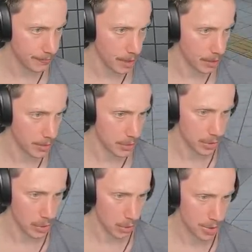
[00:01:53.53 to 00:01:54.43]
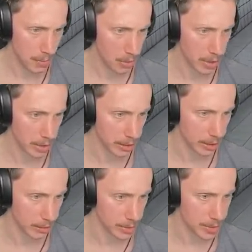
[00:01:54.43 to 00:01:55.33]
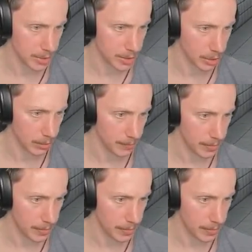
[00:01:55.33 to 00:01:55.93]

Oh, there's also no smoking in here, which is good to know.